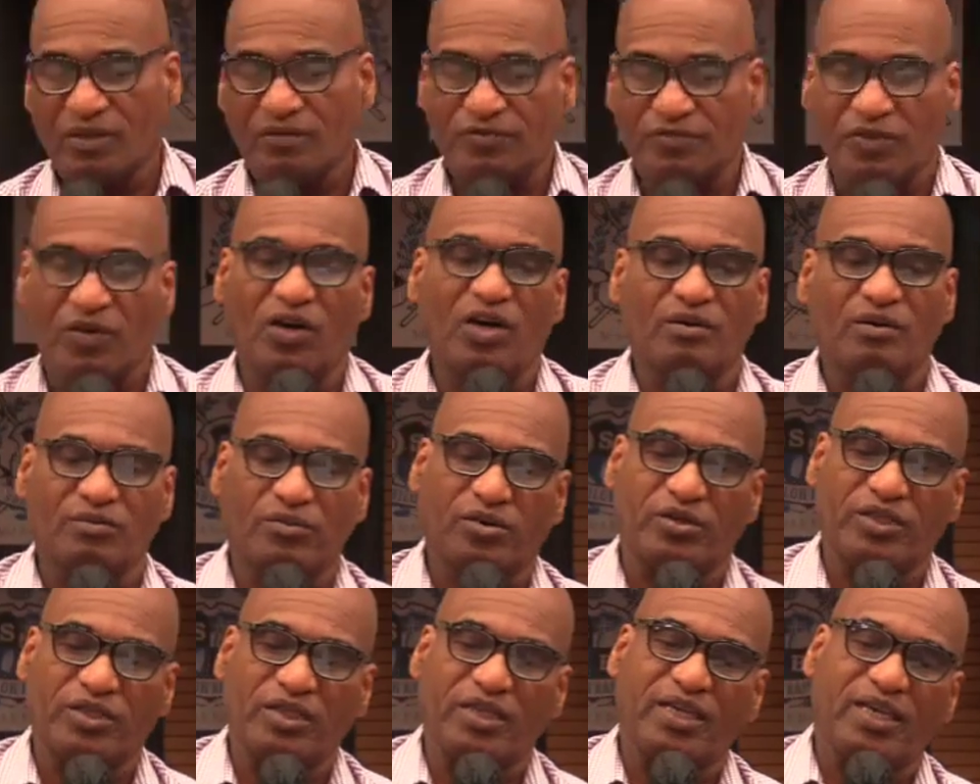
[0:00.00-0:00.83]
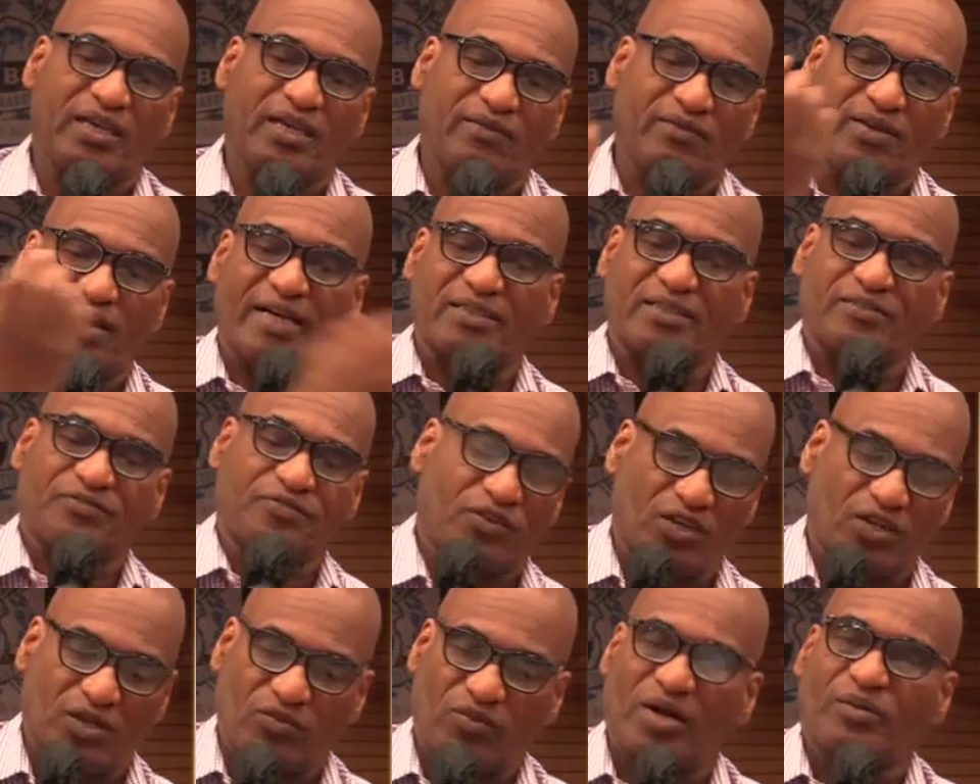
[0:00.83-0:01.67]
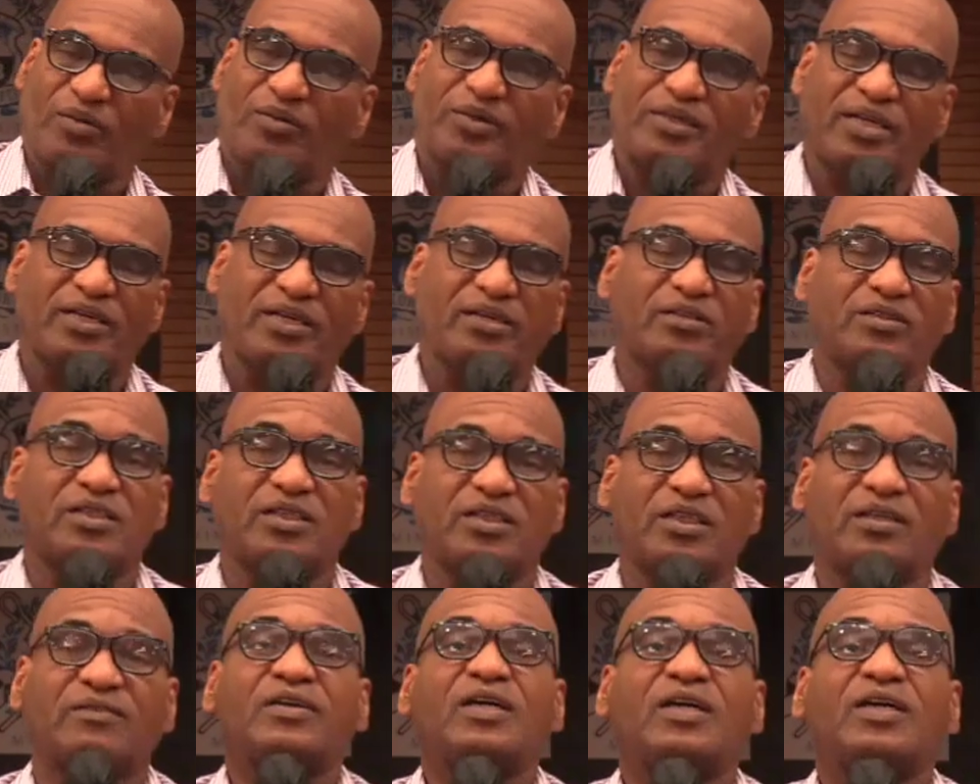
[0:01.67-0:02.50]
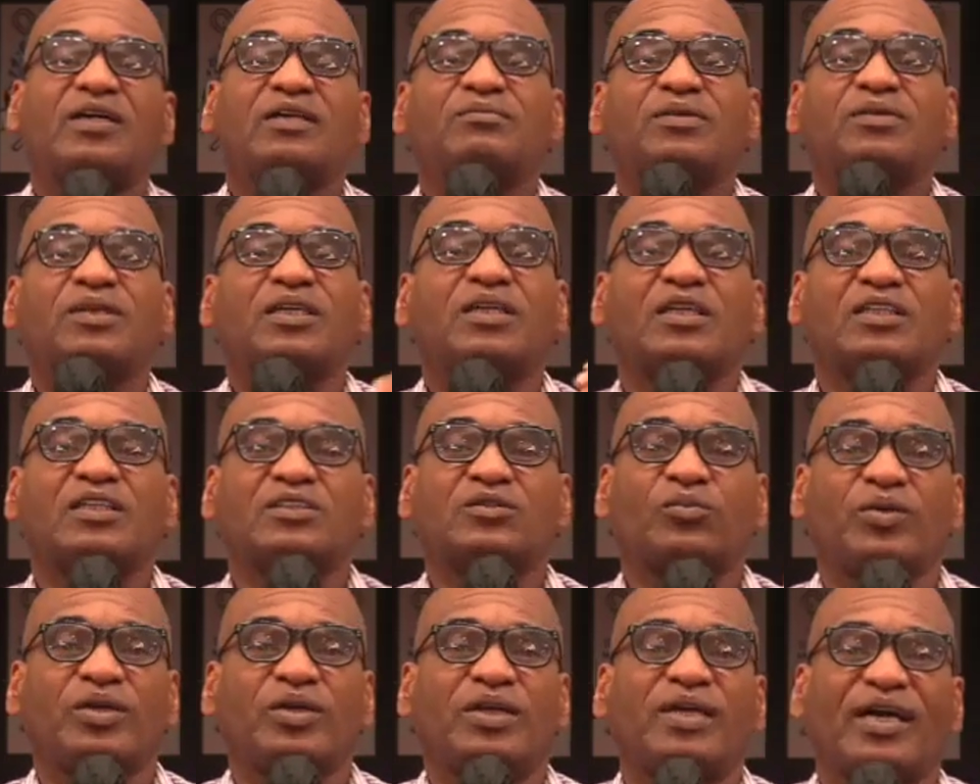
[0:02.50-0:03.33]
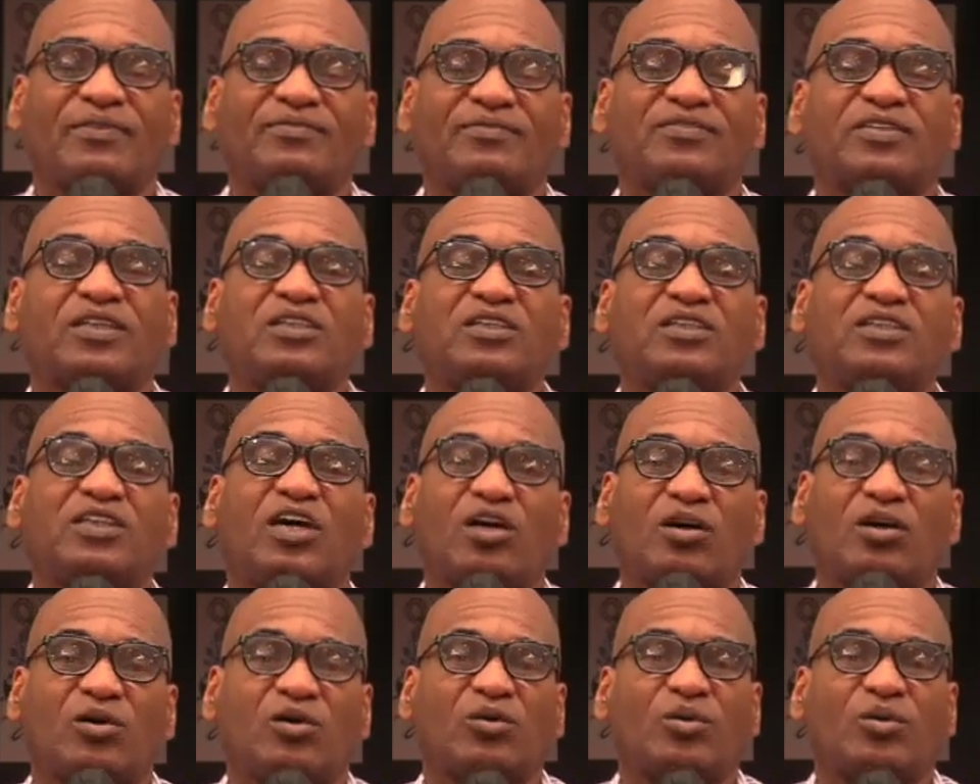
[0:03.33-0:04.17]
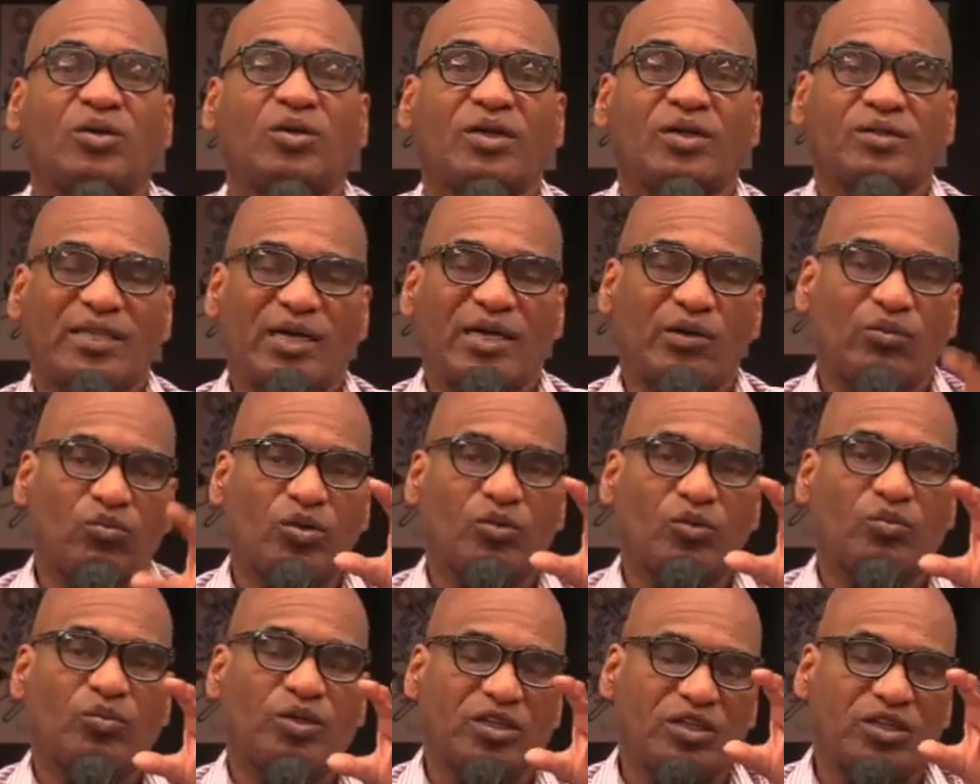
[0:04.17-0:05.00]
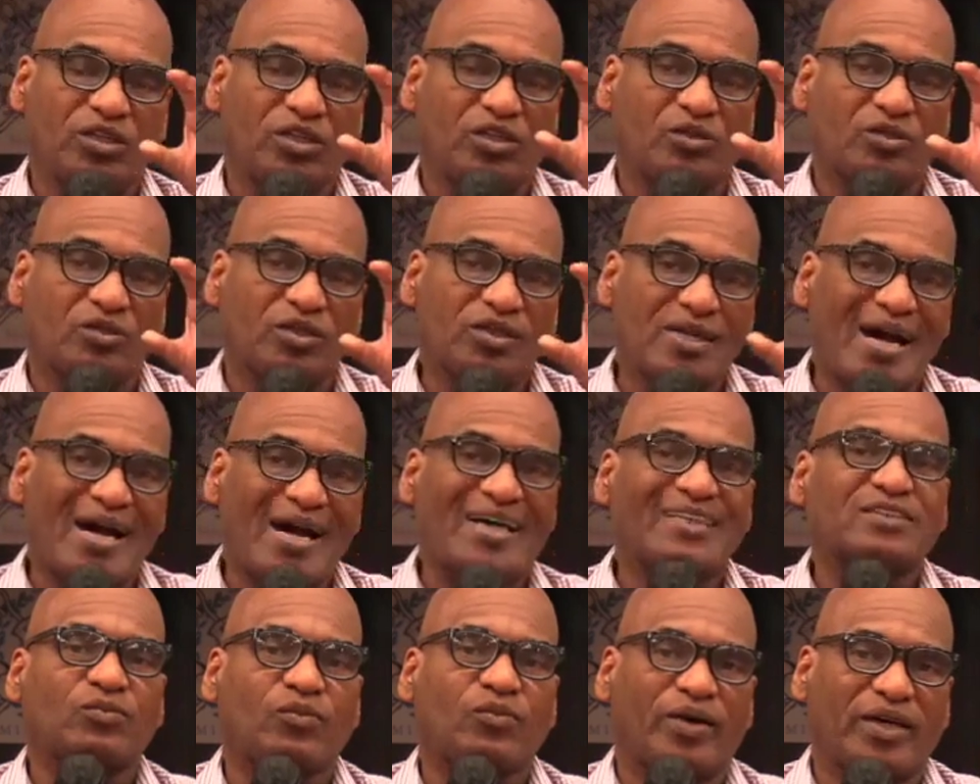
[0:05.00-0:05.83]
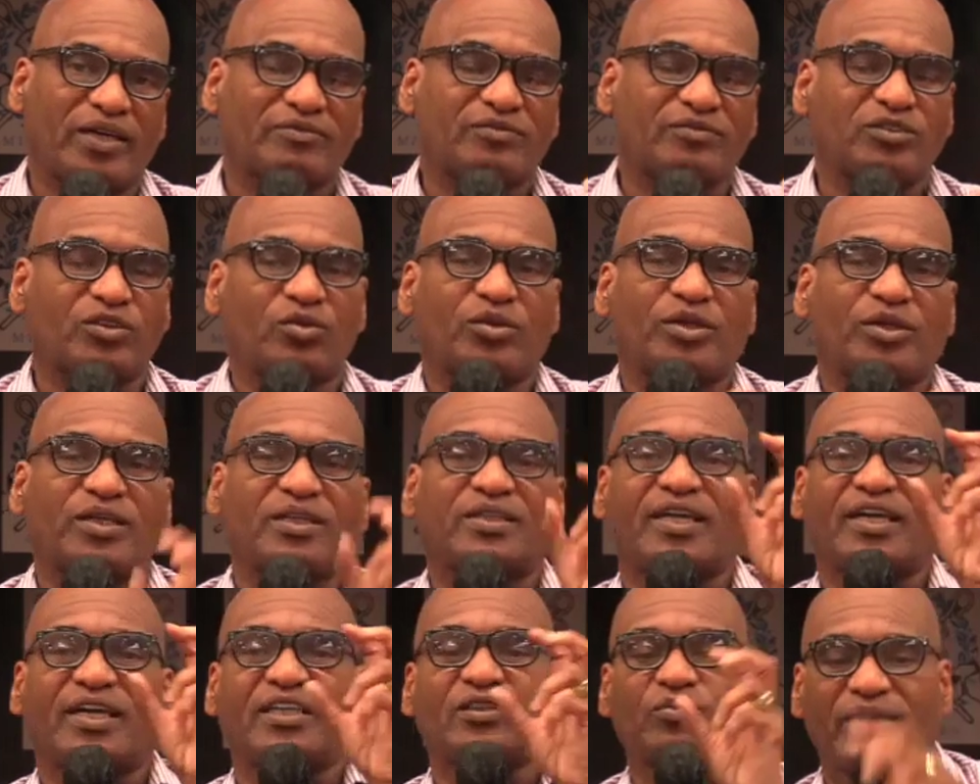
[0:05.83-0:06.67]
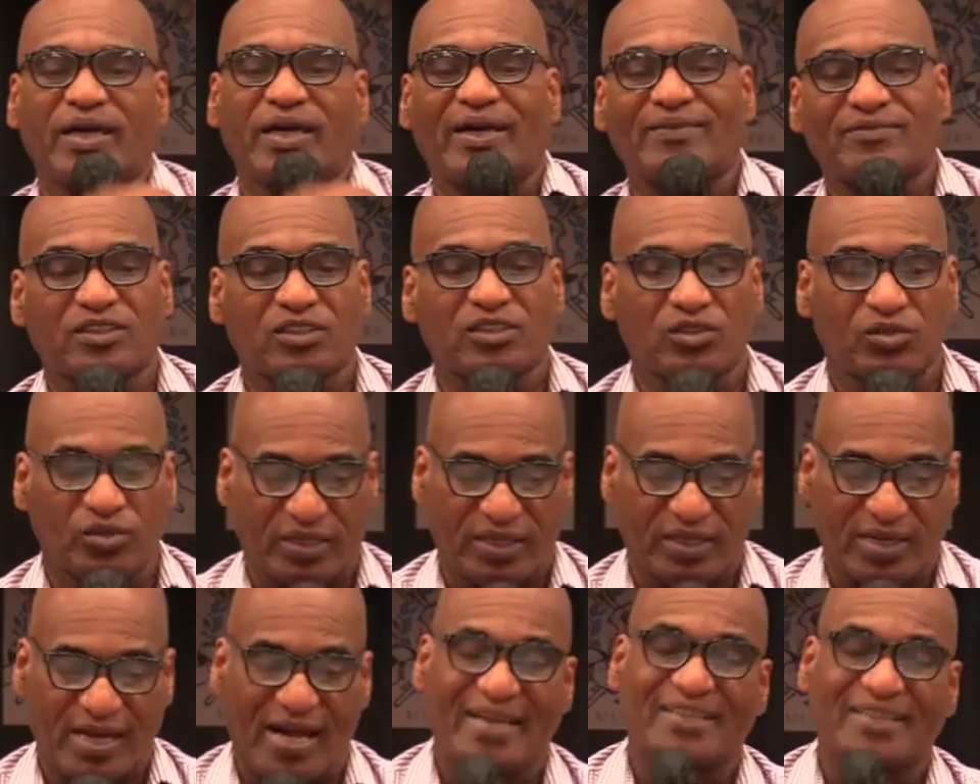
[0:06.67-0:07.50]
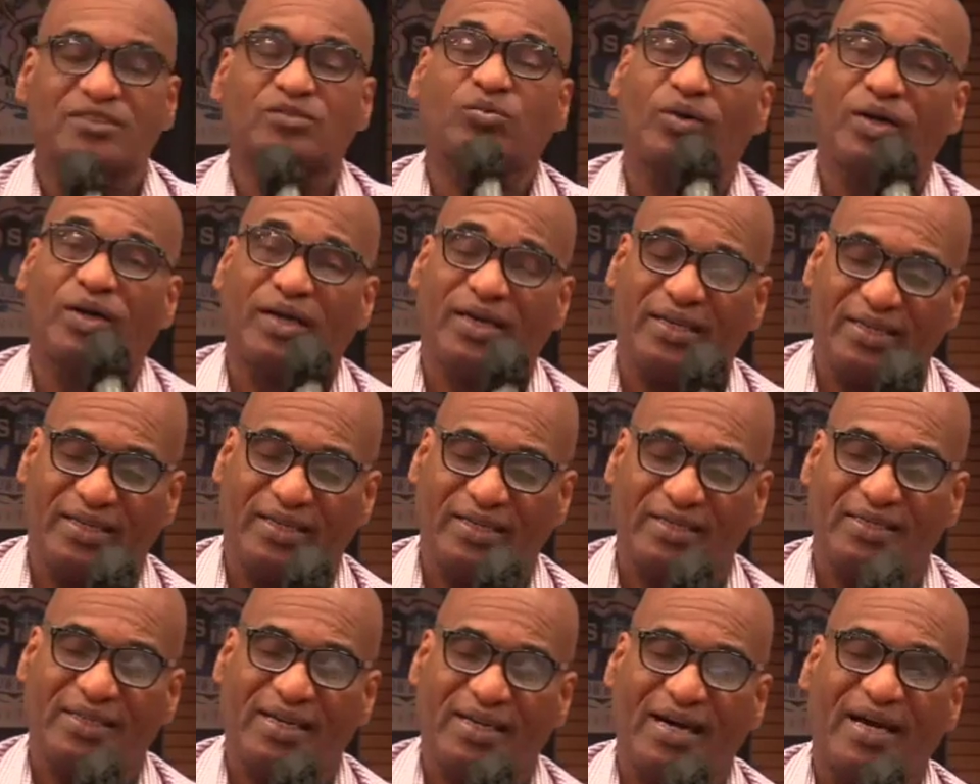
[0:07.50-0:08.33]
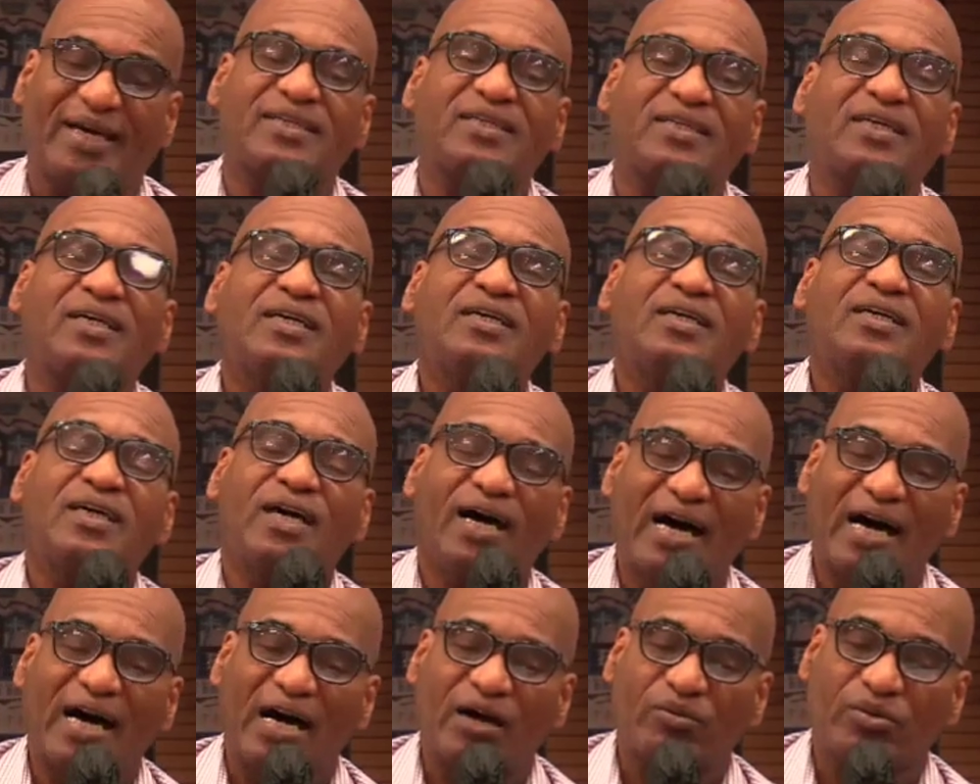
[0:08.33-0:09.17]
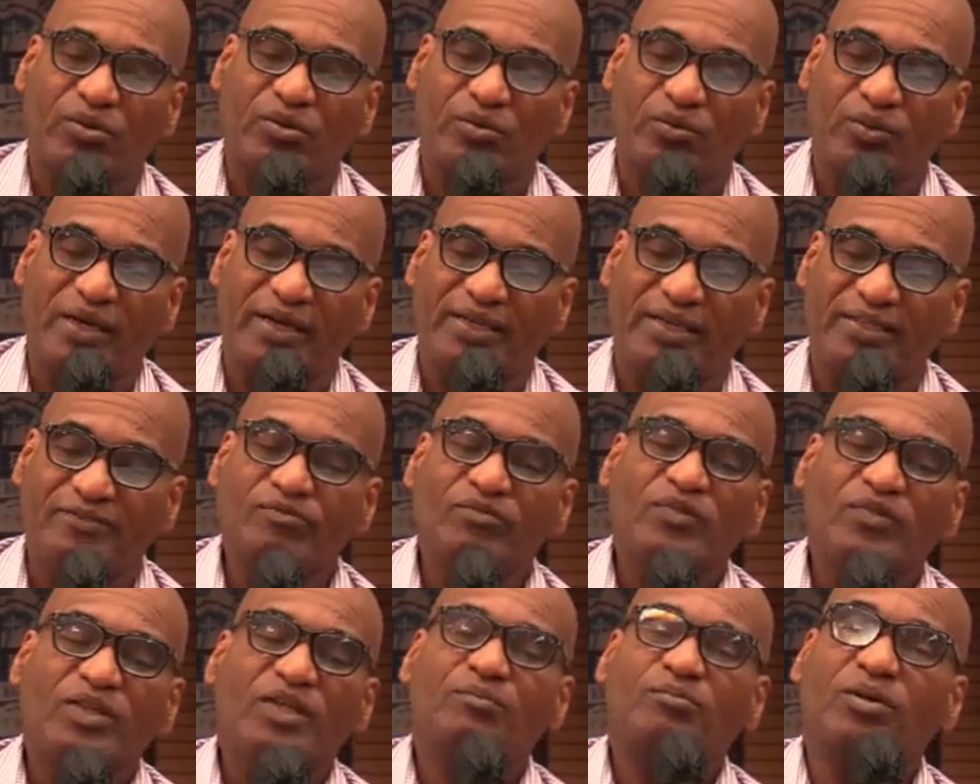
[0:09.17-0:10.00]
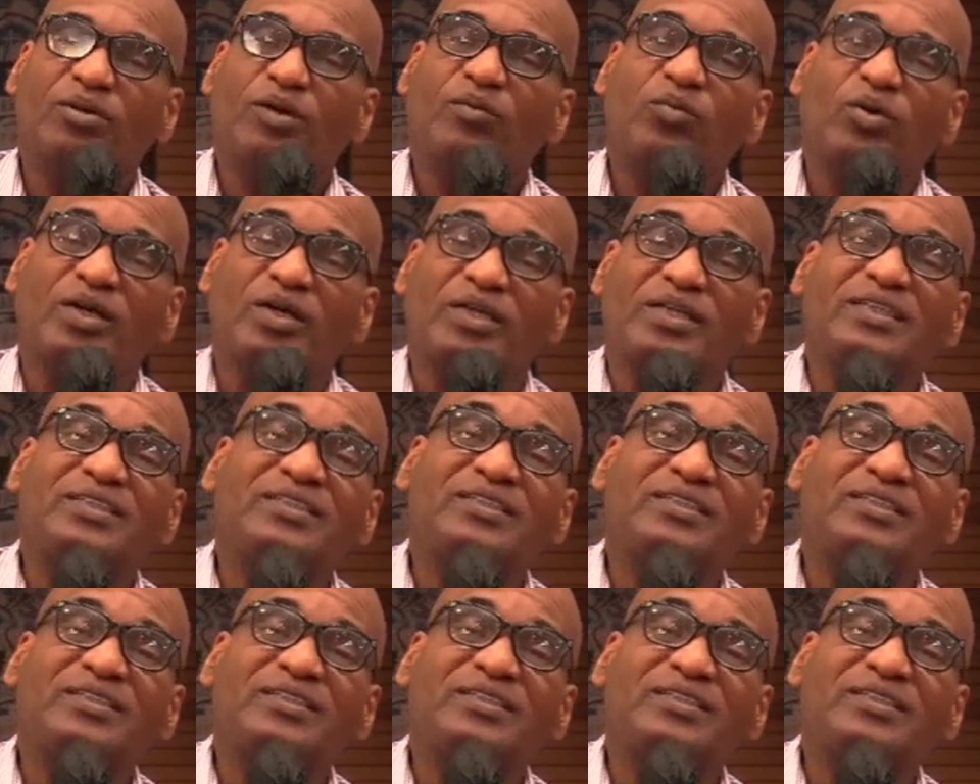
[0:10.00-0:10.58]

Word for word: farmer and he gave God a farm, why wasn't that good enough? Because we have to know that when we know God's way of doing things, we have to do it God's way and not our way. But what he